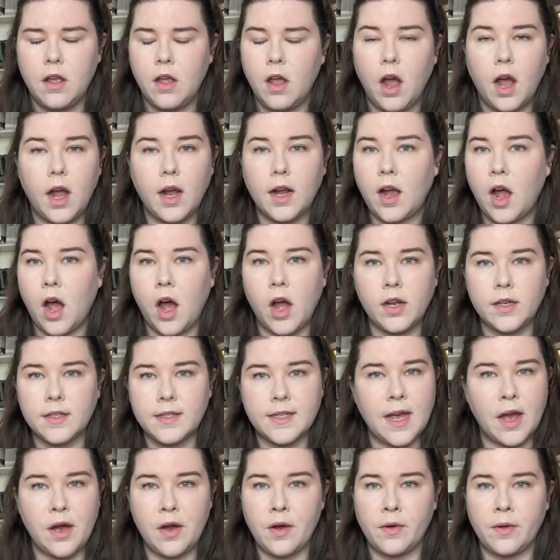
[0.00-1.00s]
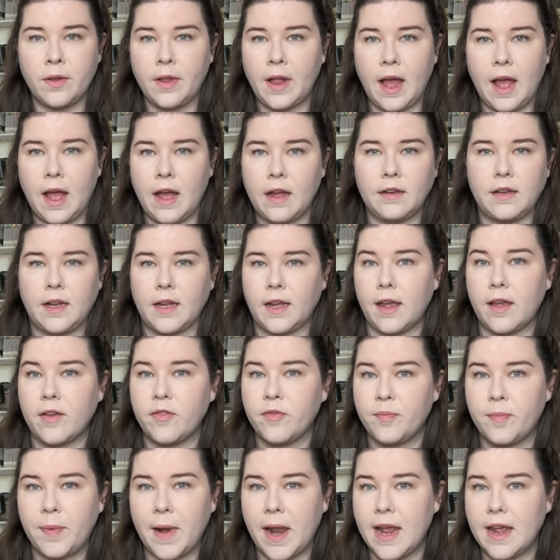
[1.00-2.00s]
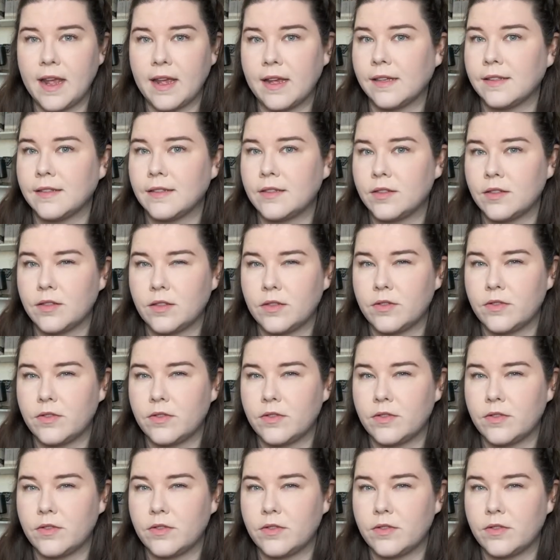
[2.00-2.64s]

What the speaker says: I can't tell like if Blake is